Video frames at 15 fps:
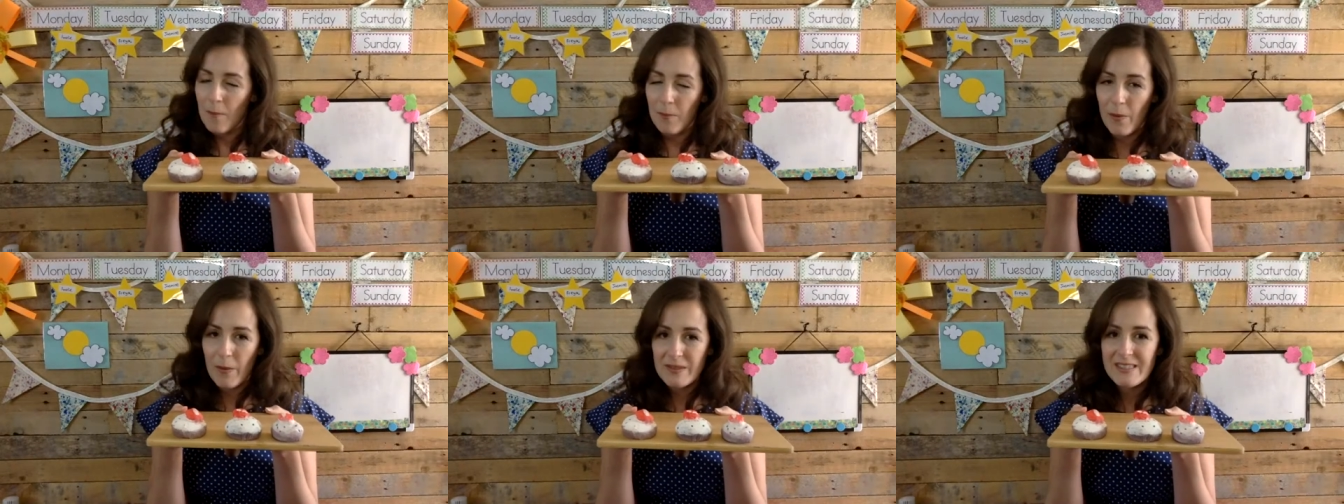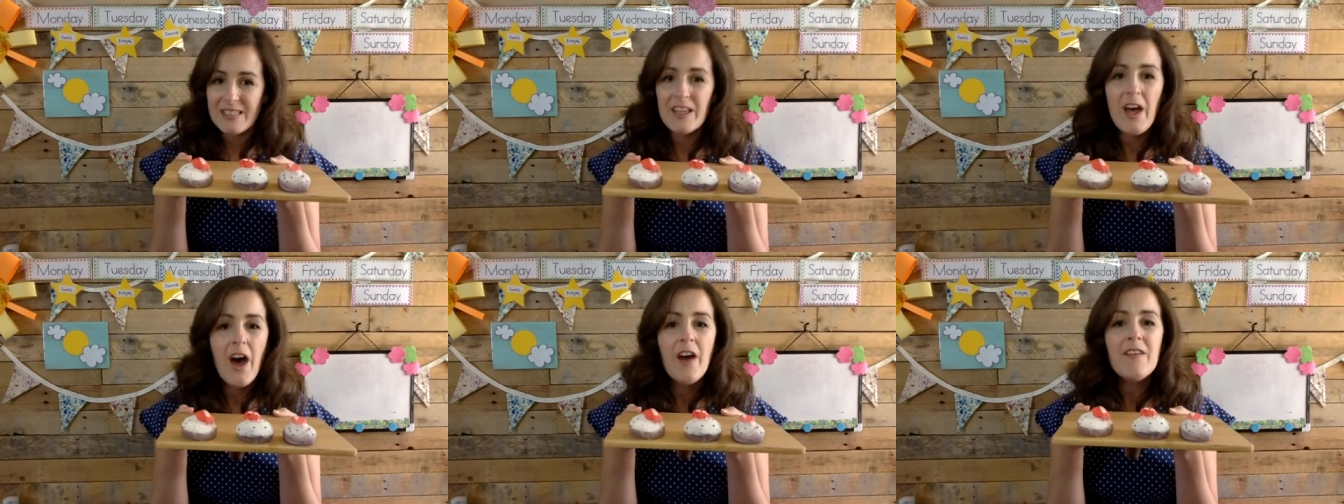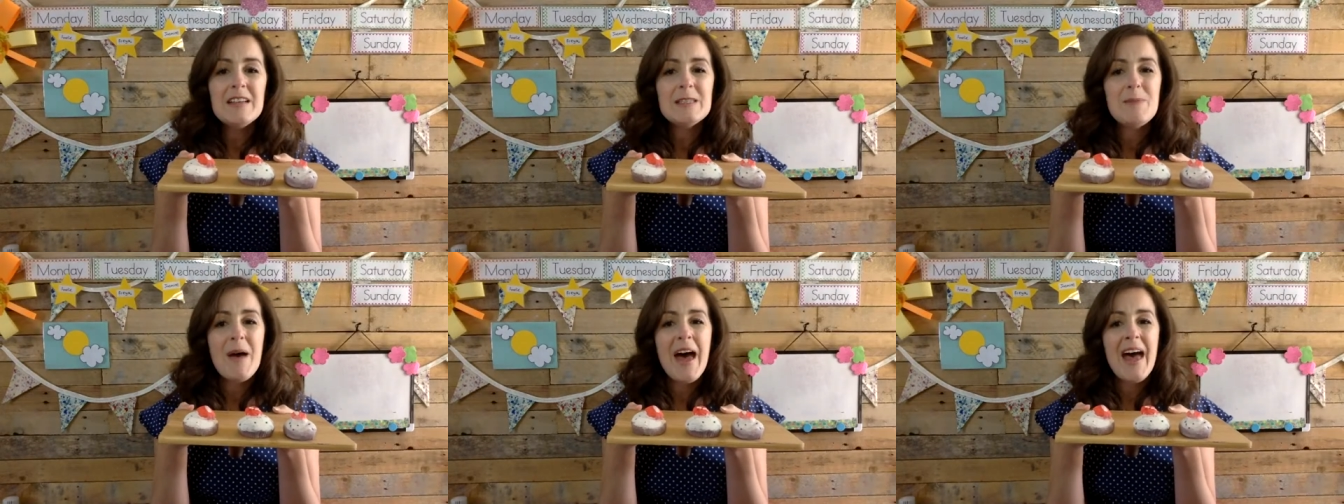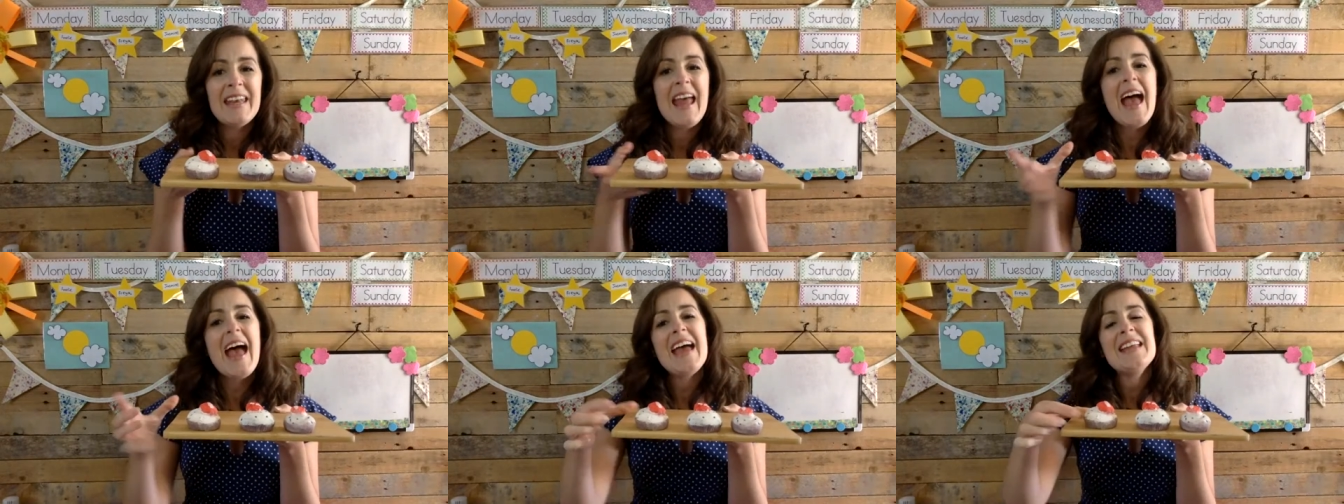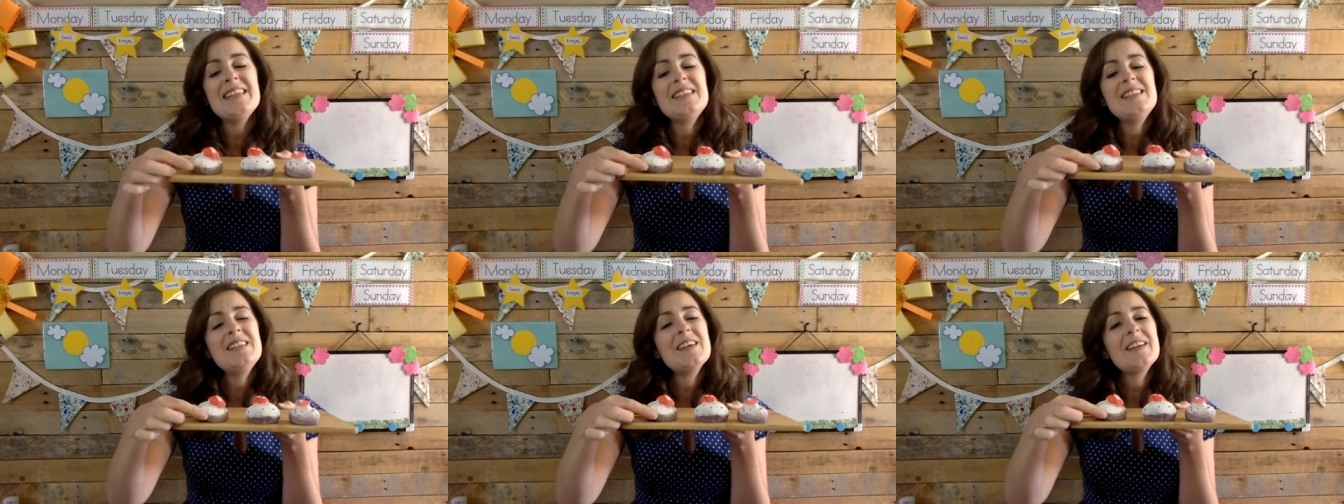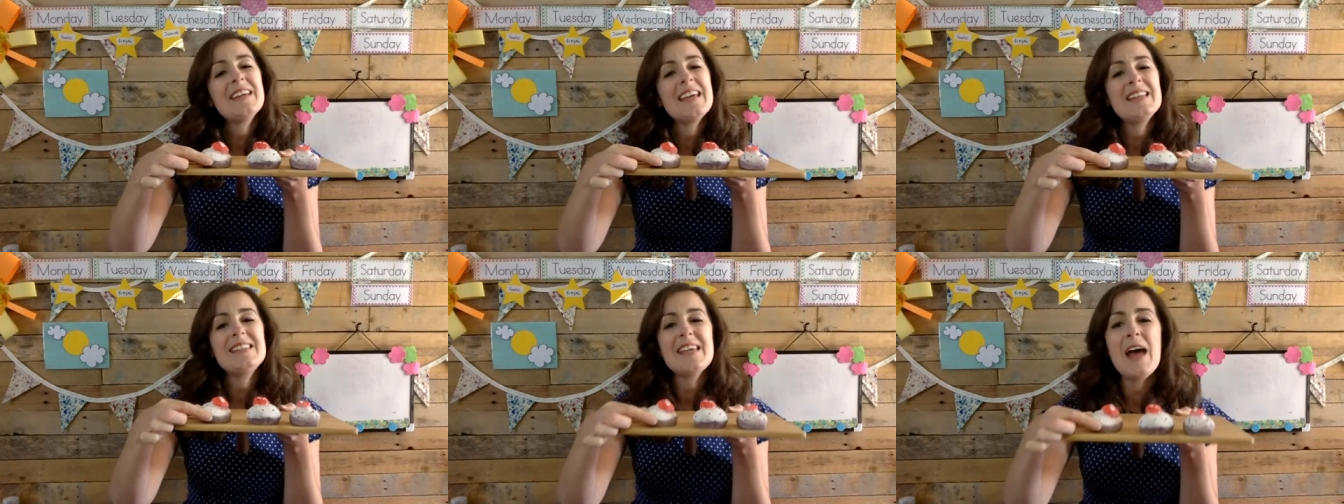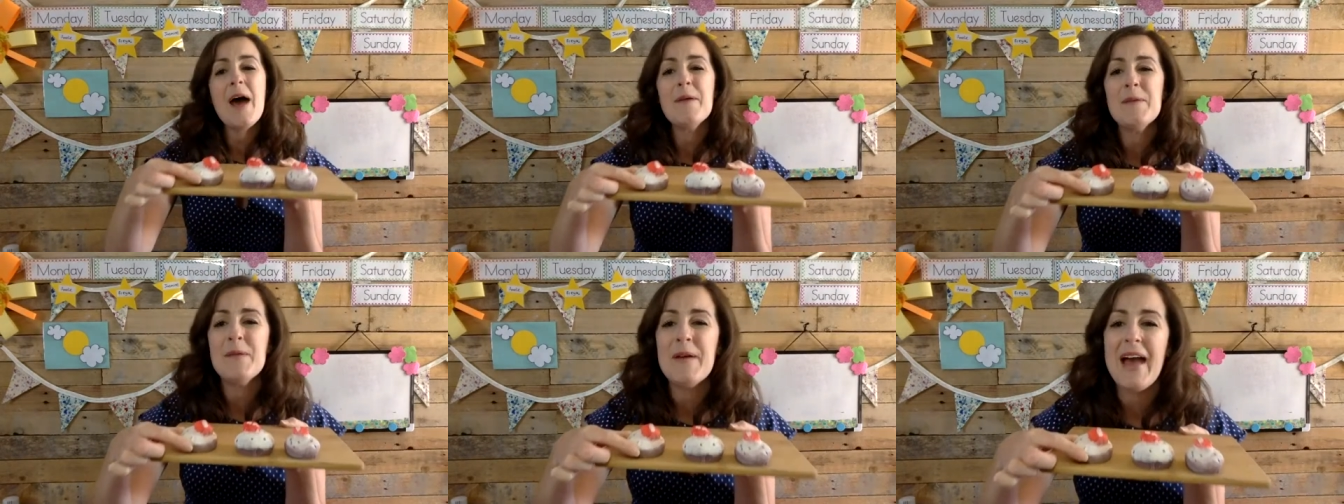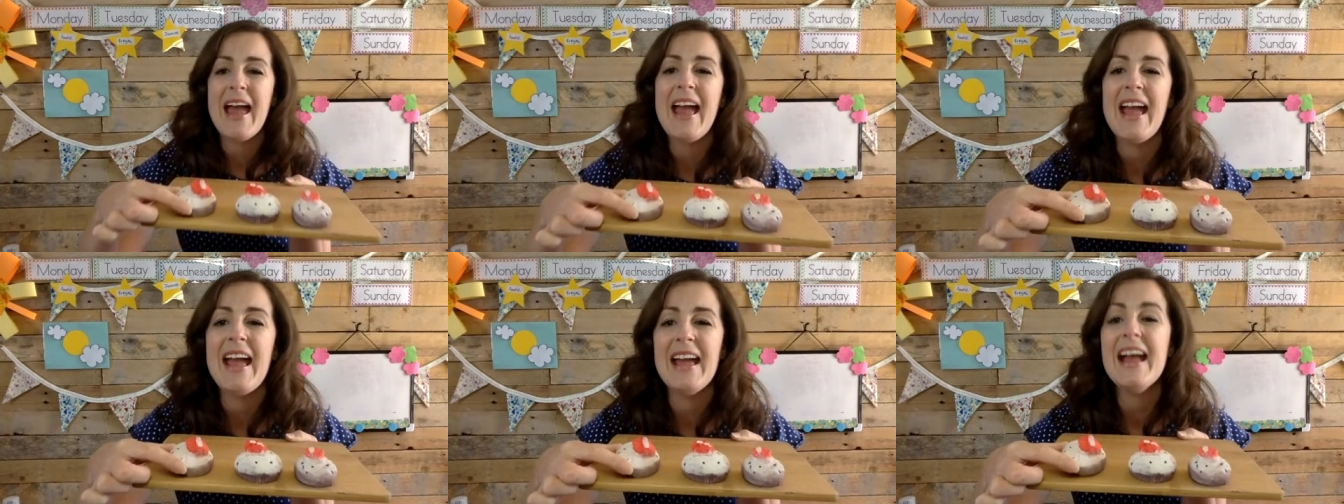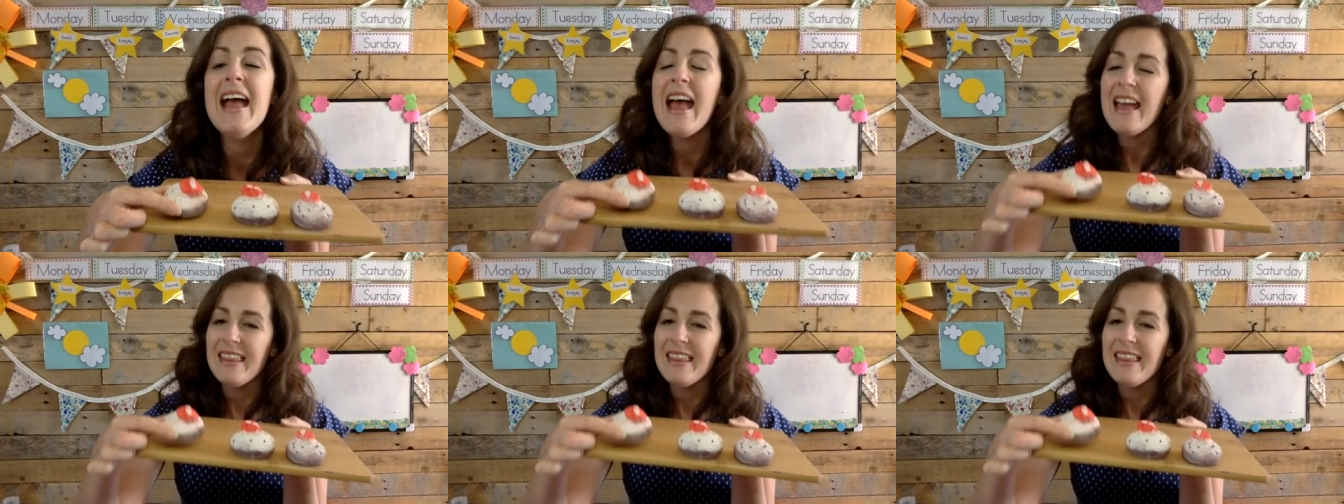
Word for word: Bought a currant bun and took it away.